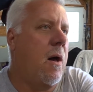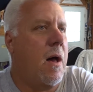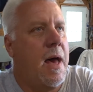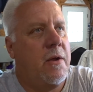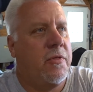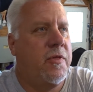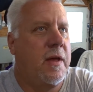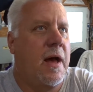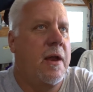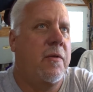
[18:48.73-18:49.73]
I don't
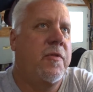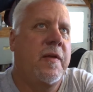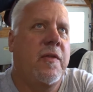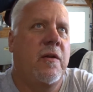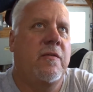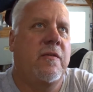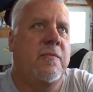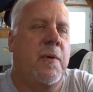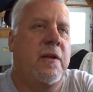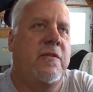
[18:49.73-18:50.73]
think there's
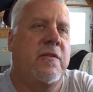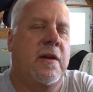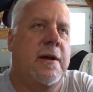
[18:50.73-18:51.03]
as much